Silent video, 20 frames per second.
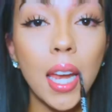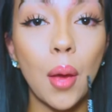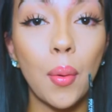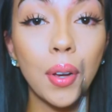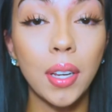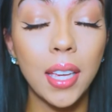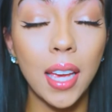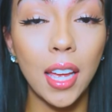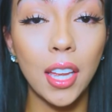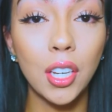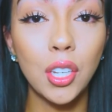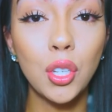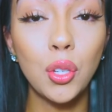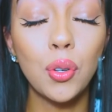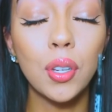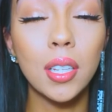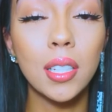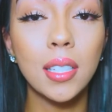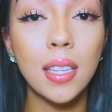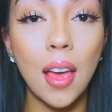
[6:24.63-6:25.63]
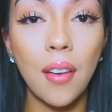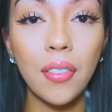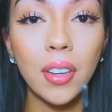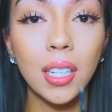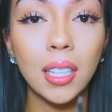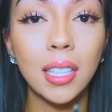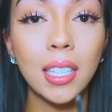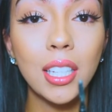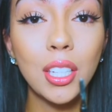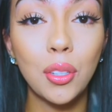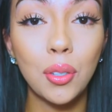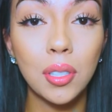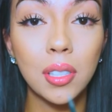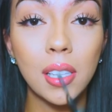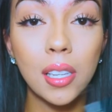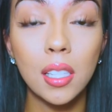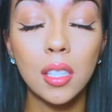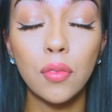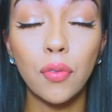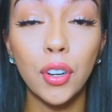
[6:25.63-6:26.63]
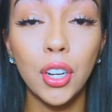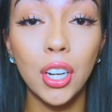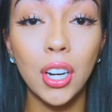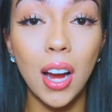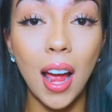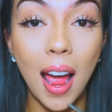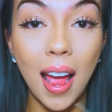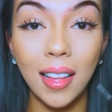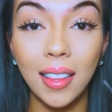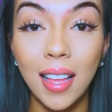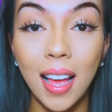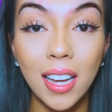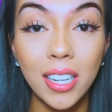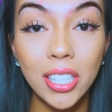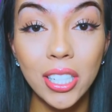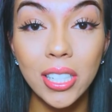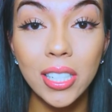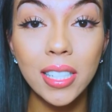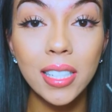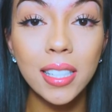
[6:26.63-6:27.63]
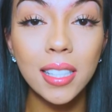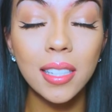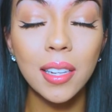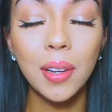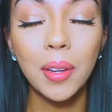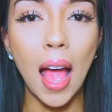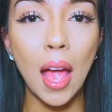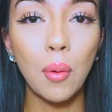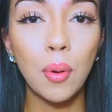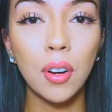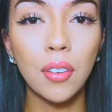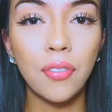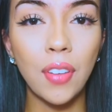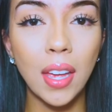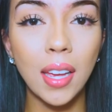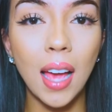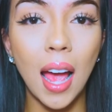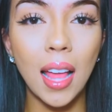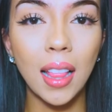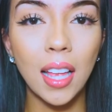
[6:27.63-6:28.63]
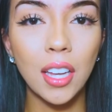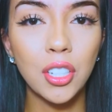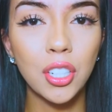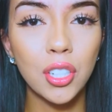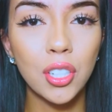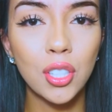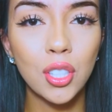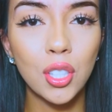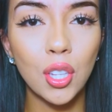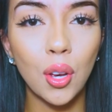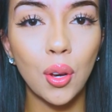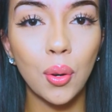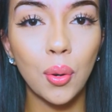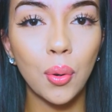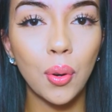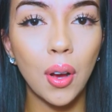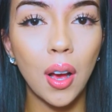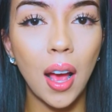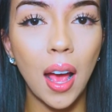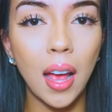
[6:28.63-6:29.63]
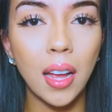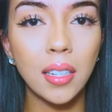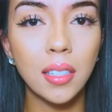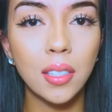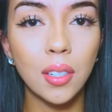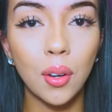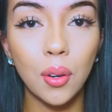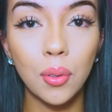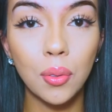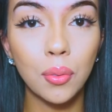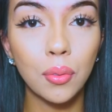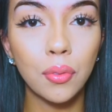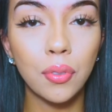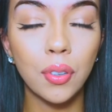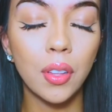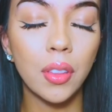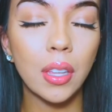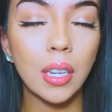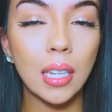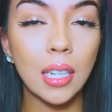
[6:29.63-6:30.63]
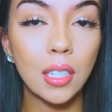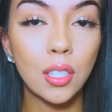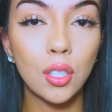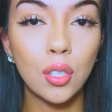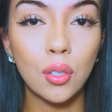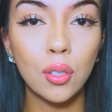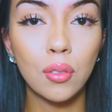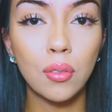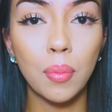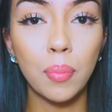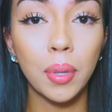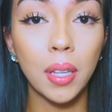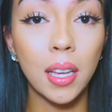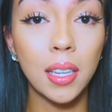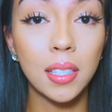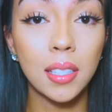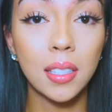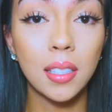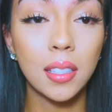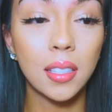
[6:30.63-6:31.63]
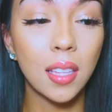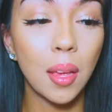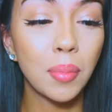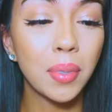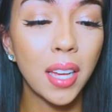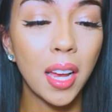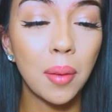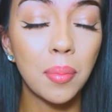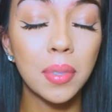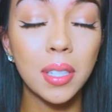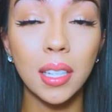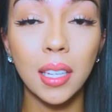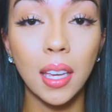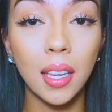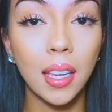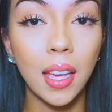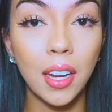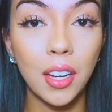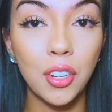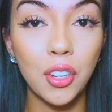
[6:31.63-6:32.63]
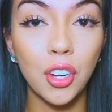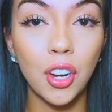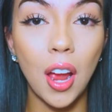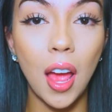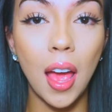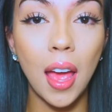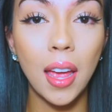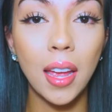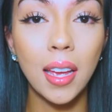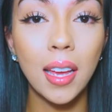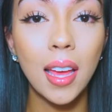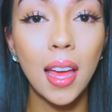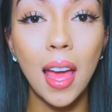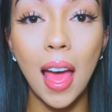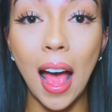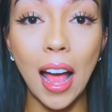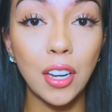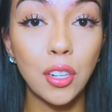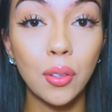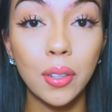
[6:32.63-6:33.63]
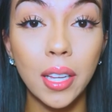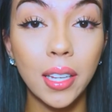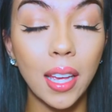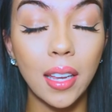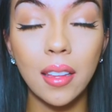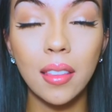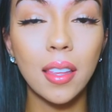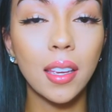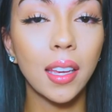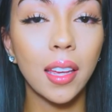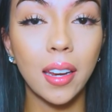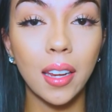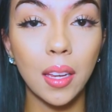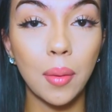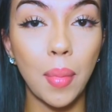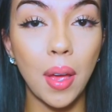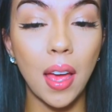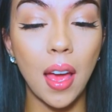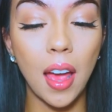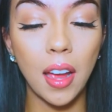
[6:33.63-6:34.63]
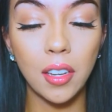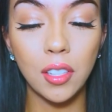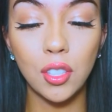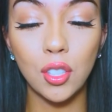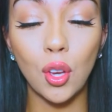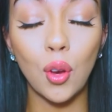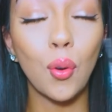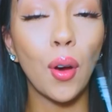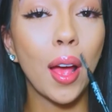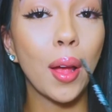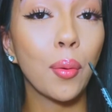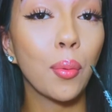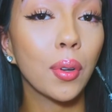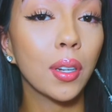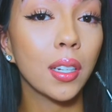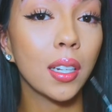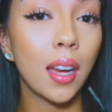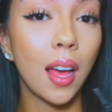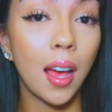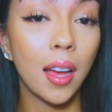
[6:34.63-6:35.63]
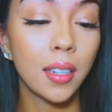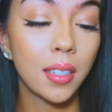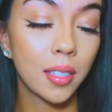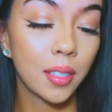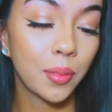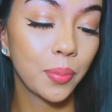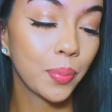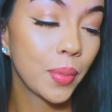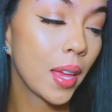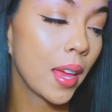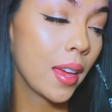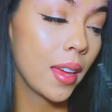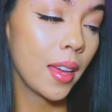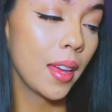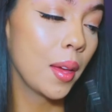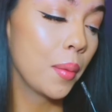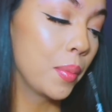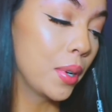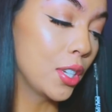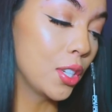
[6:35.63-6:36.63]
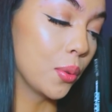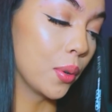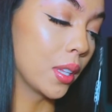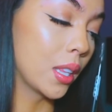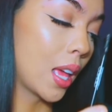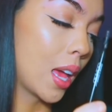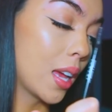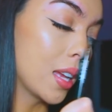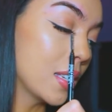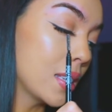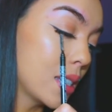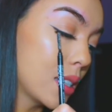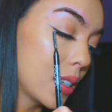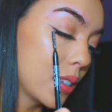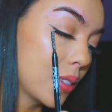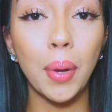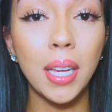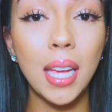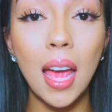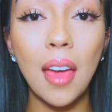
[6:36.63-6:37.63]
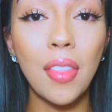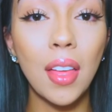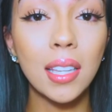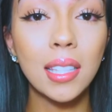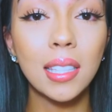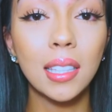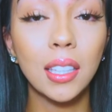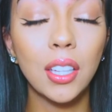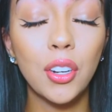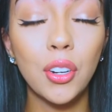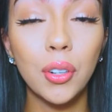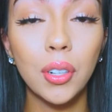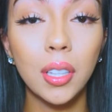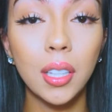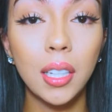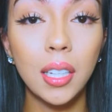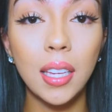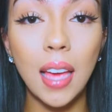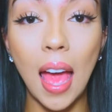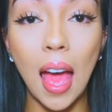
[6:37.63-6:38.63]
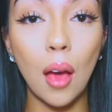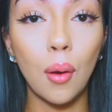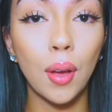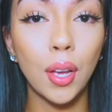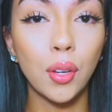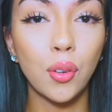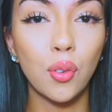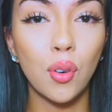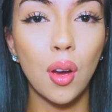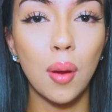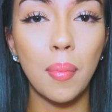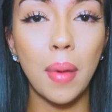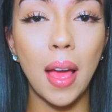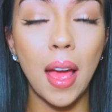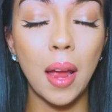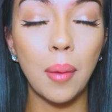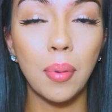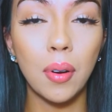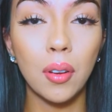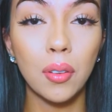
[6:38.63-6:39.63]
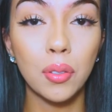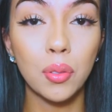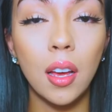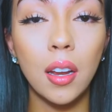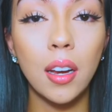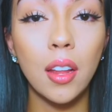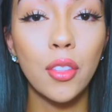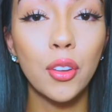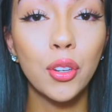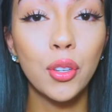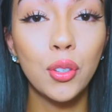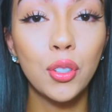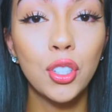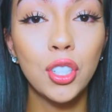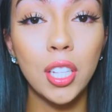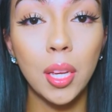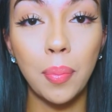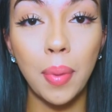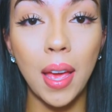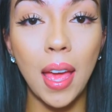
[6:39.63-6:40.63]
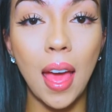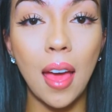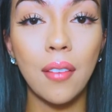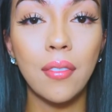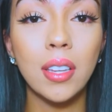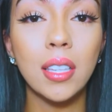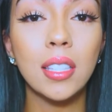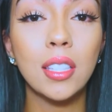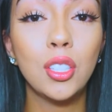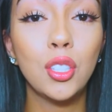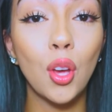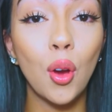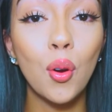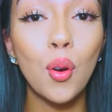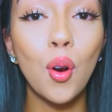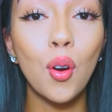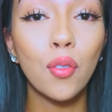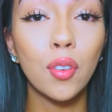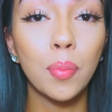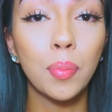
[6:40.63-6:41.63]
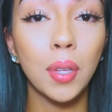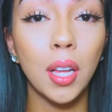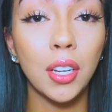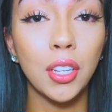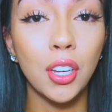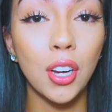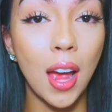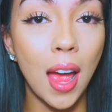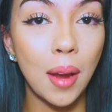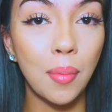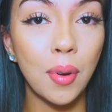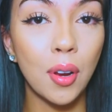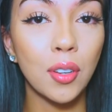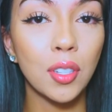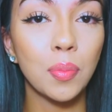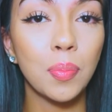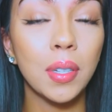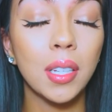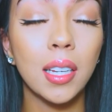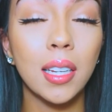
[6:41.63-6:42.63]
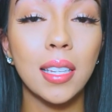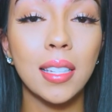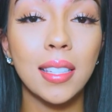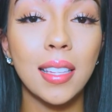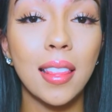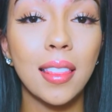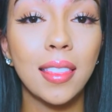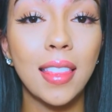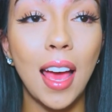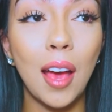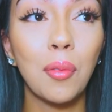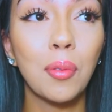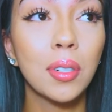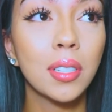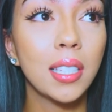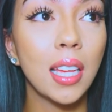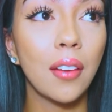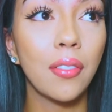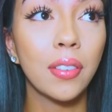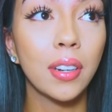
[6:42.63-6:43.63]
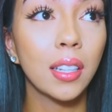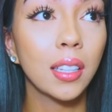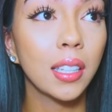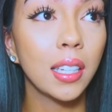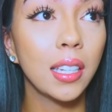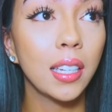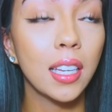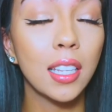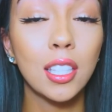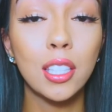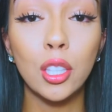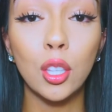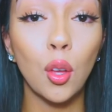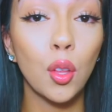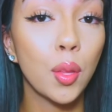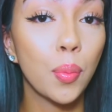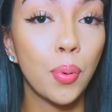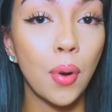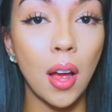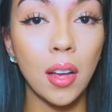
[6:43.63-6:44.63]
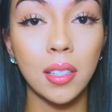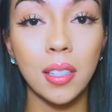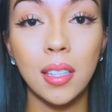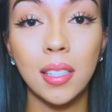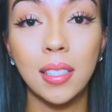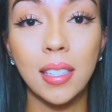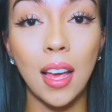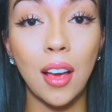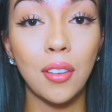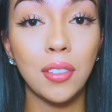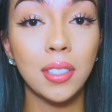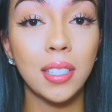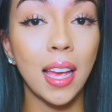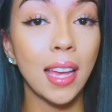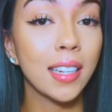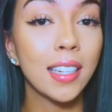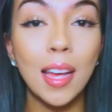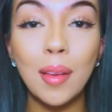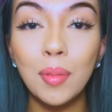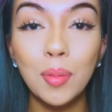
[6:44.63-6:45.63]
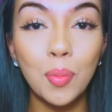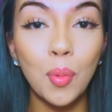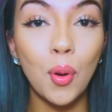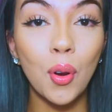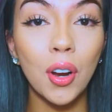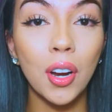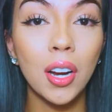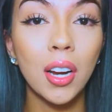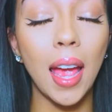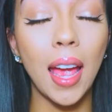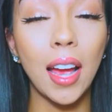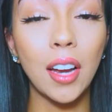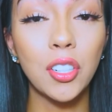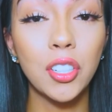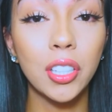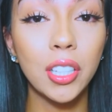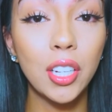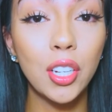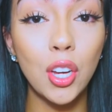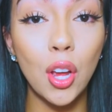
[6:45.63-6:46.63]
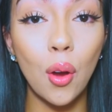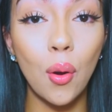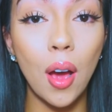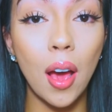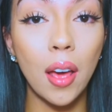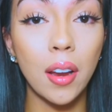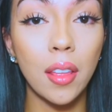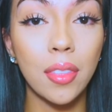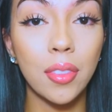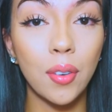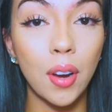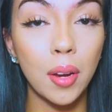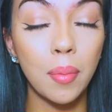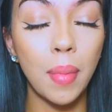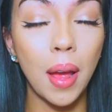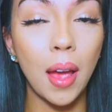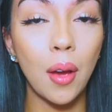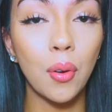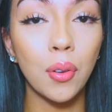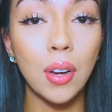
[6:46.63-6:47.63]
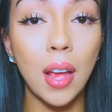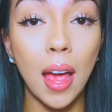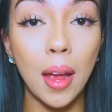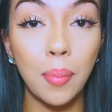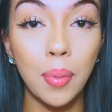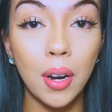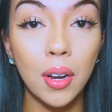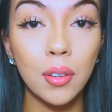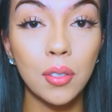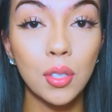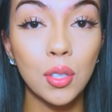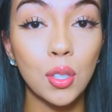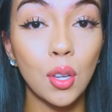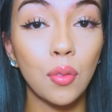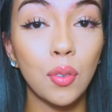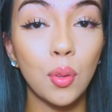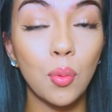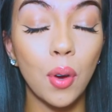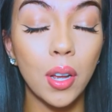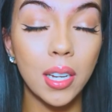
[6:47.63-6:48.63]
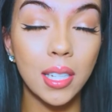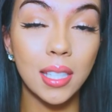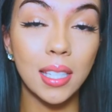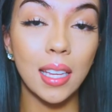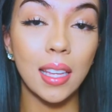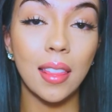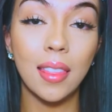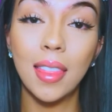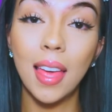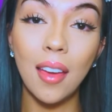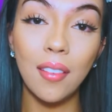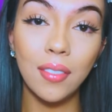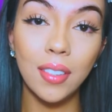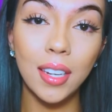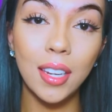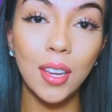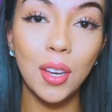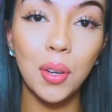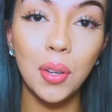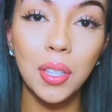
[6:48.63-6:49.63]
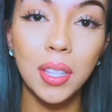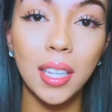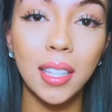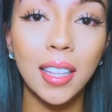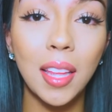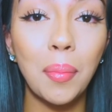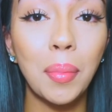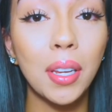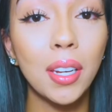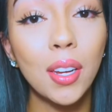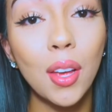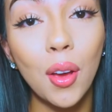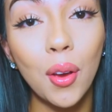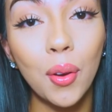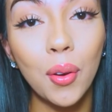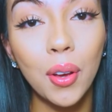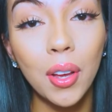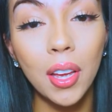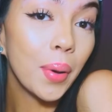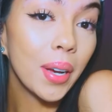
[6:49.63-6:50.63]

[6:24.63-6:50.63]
Now again, you can definitely use this for your eyelashes. I wear fake eyelashes, so I don't feel the need to, and plus sometimes it can get in your eye. I don't like anything getting in my eye, so I will not be doing that. But yeah, that's literally how I grew out my eyebrows. Another huge tip I have is don't overpluck your eyebrows, because that will definitely slow the process down 10 times more. I actually know how to thread my own eyebrows, so if you want to see that video, then let me know.